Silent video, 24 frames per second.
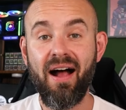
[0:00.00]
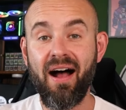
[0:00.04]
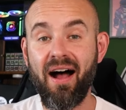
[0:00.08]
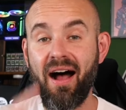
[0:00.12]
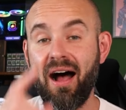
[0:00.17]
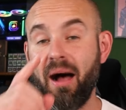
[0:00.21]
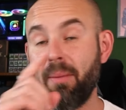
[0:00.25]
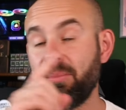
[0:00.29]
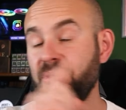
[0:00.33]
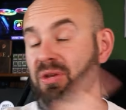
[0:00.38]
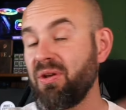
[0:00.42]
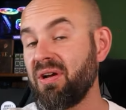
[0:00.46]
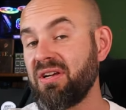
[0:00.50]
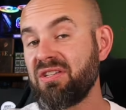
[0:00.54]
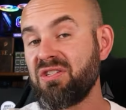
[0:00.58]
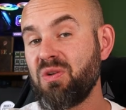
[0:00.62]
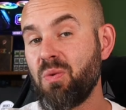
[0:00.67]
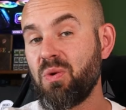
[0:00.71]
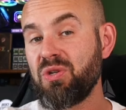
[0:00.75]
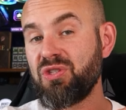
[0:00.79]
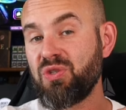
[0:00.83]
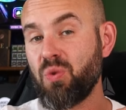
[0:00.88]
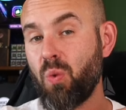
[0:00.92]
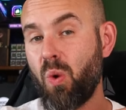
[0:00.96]
Um, you guys
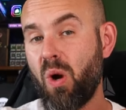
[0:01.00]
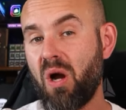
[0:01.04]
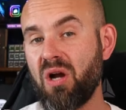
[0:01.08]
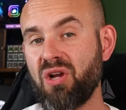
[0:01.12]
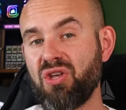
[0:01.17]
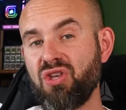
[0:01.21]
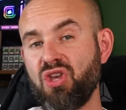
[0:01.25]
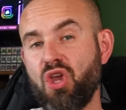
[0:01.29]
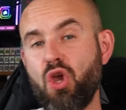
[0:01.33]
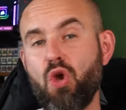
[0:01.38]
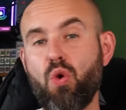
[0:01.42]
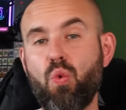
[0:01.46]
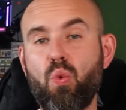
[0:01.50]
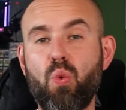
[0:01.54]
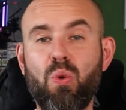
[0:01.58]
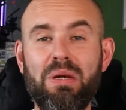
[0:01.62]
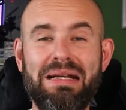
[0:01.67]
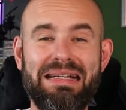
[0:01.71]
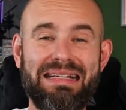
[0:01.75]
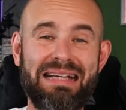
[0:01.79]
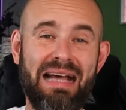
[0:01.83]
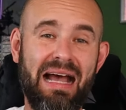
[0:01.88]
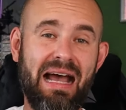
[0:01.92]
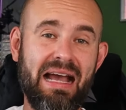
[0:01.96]
know what you are.
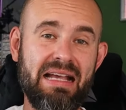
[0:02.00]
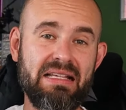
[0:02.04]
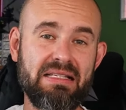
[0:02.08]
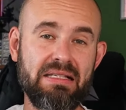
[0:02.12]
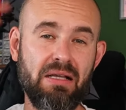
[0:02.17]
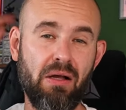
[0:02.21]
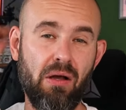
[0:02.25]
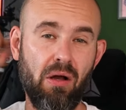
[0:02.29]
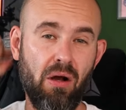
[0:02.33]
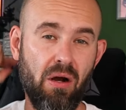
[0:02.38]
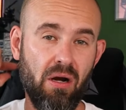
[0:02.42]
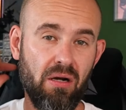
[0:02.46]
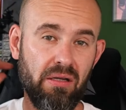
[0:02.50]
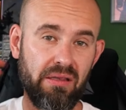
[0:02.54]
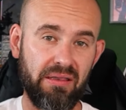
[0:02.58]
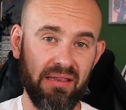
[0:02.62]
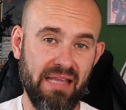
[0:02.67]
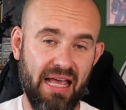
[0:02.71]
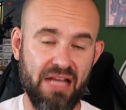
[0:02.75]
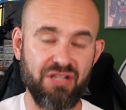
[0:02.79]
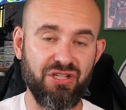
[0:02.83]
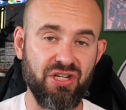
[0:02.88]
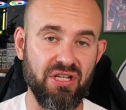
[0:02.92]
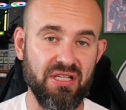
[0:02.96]
You guys are
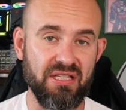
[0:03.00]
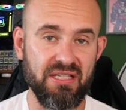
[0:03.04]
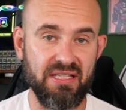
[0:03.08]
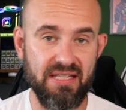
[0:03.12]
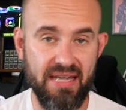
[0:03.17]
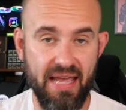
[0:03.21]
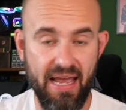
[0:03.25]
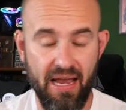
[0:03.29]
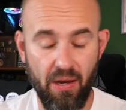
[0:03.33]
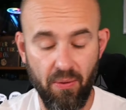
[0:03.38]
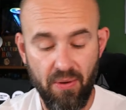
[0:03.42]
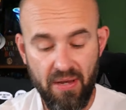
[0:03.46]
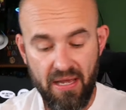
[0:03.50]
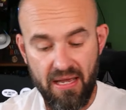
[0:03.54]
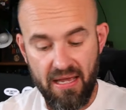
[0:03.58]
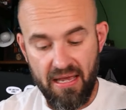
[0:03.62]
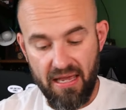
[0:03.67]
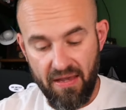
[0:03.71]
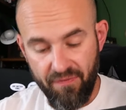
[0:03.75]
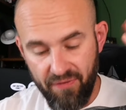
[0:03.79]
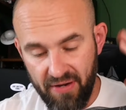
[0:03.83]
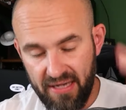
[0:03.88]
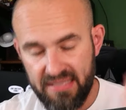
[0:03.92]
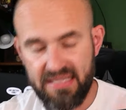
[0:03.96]
legends. Now,
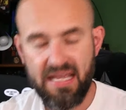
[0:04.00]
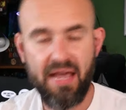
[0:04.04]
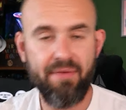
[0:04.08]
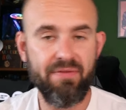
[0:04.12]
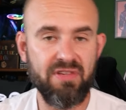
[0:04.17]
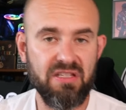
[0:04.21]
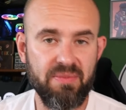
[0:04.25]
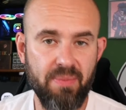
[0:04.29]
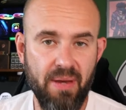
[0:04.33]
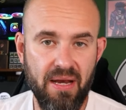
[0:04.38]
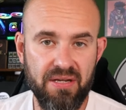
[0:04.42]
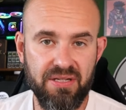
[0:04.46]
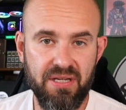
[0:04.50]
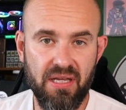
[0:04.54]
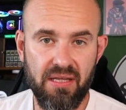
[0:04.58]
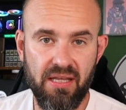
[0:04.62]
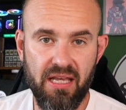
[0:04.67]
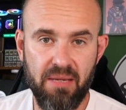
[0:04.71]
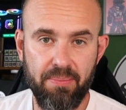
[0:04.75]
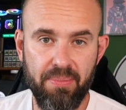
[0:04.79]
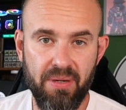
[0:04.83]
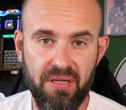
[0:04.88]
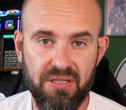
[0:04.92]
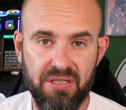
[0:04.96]
if you guys haven't smashed that
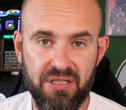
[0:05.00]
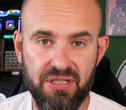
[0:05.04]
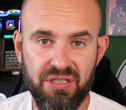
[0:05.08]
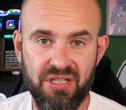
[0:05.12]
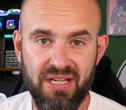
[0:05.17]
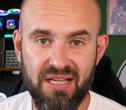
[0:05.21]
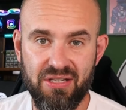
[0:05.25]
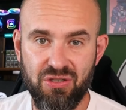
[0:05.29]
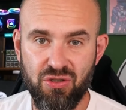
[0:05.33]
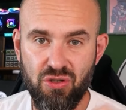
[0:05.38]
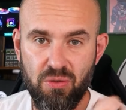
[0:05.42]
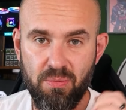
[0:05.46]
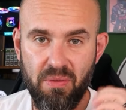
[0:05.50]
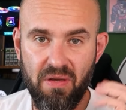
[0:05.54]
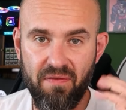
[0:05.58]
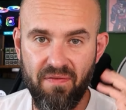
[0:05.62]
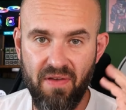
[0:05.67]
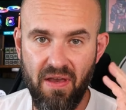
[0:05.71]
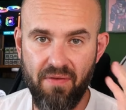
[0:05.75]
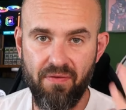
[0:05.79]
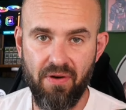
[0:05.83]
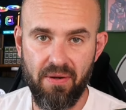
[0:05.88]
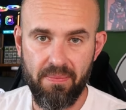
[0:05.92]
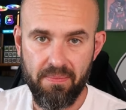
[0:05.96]
like button just yet, do me a
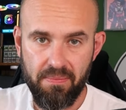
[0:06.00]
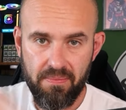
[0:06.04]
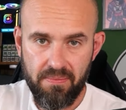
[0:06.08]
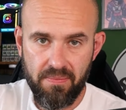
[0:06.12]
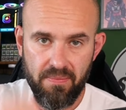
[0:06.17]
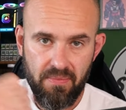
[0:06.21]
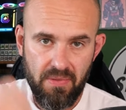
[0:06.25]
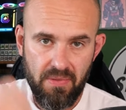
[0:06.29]
favor,